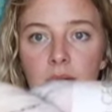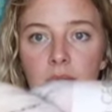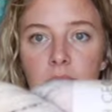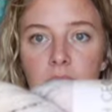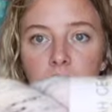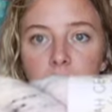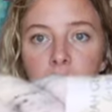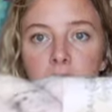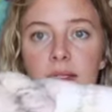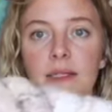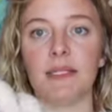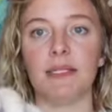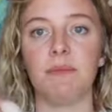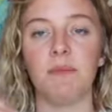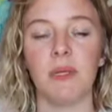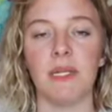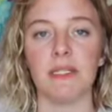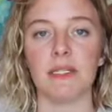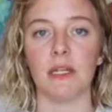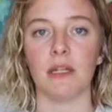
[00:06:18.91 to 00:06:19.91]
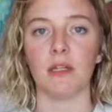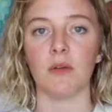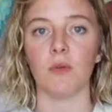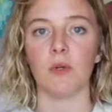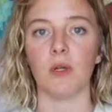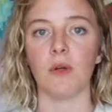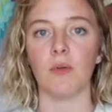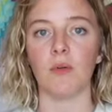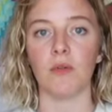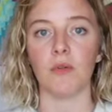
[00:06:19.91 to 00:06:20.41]
right? This base color
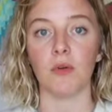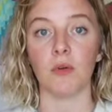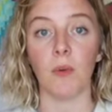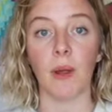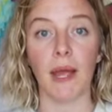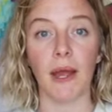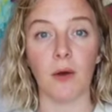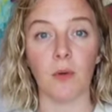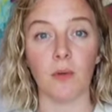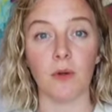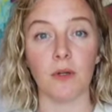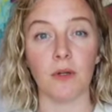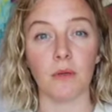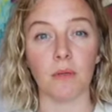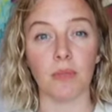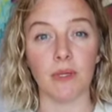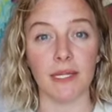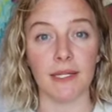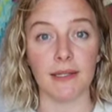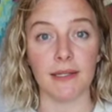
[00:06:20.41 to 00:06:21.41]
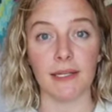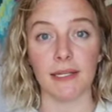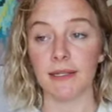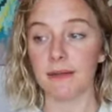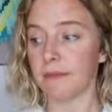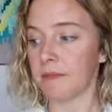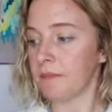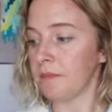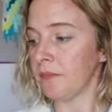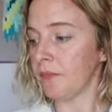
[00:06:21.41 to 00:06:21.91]
would go throughout your
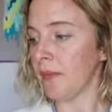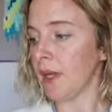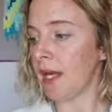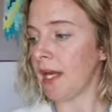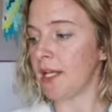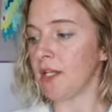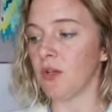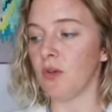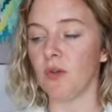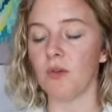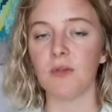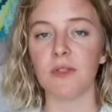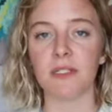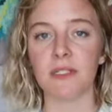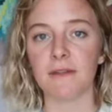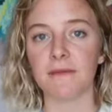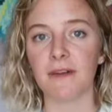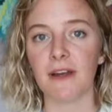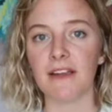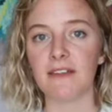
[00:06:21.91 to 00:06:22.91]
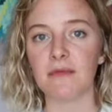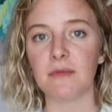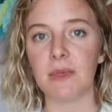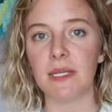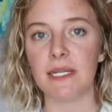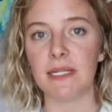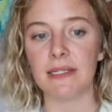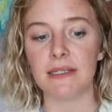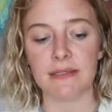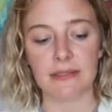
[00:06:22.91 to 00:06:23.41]
blanket, and you use the 5
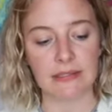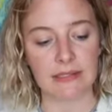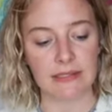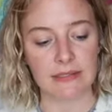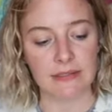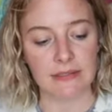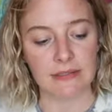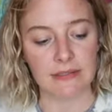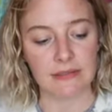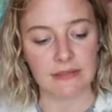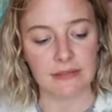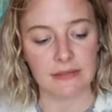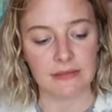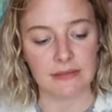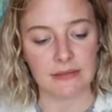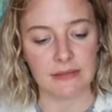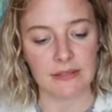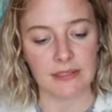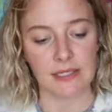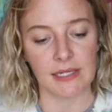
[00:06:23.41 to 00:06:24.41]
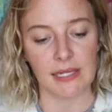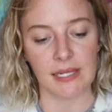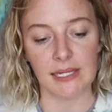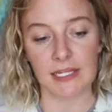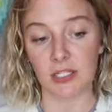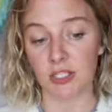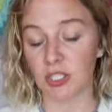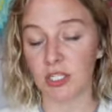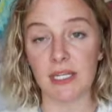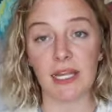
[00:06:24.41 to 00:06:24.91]
minis,
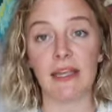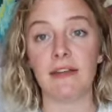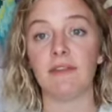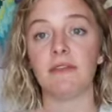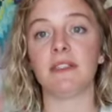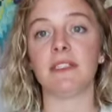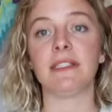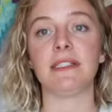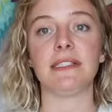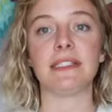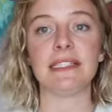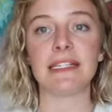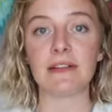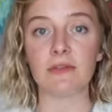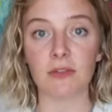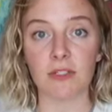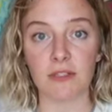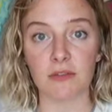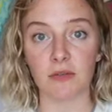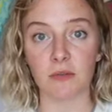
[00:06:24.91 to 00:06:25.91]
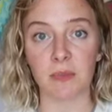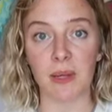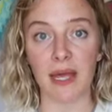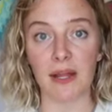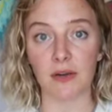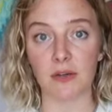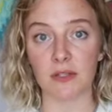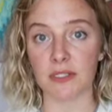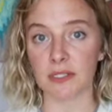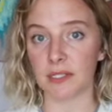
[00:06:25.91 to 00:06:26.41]
and she gave several different
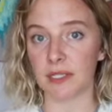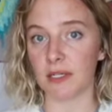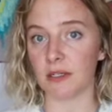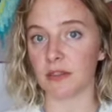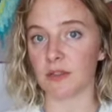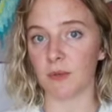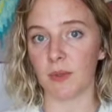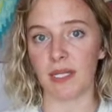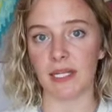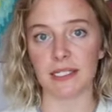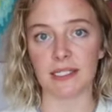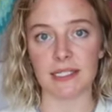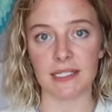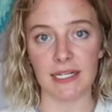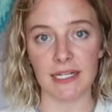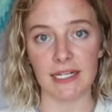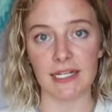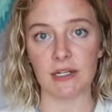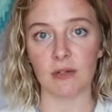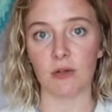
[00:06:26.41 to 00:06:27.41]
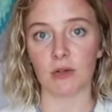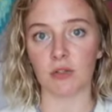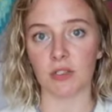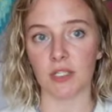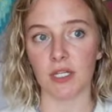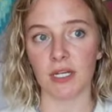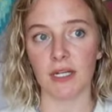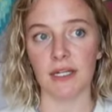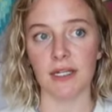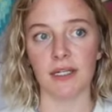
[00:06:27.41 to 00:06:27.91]
patterns. Like here's one that's knitting,
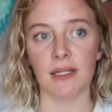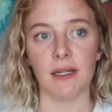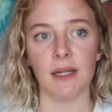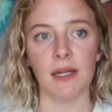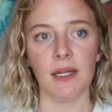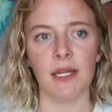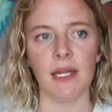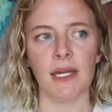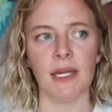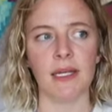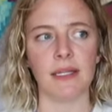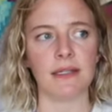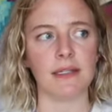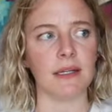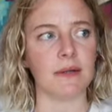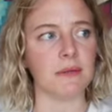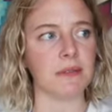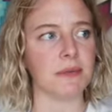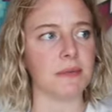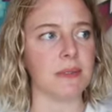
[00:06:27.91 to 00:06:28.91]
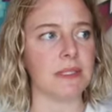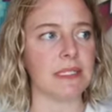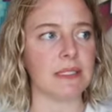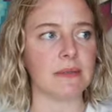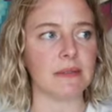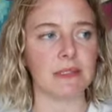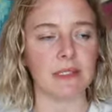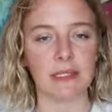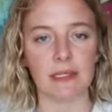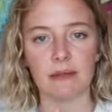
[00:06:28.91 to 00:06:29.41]
crochet. There was one that
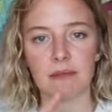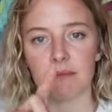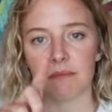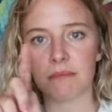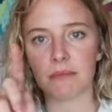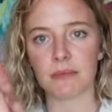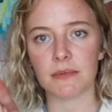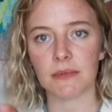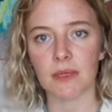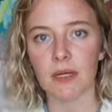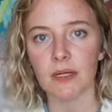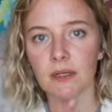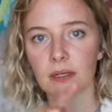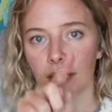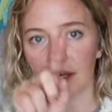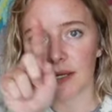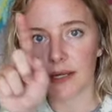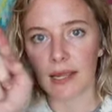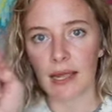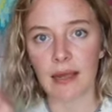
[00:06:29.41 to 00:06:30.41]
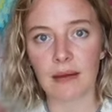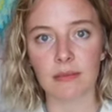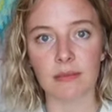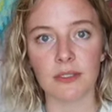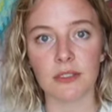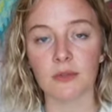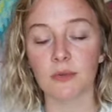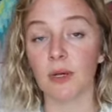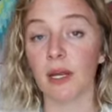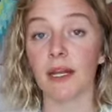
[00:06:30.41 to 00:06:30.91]
was like log
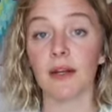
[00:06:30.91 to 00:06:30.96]
cabins.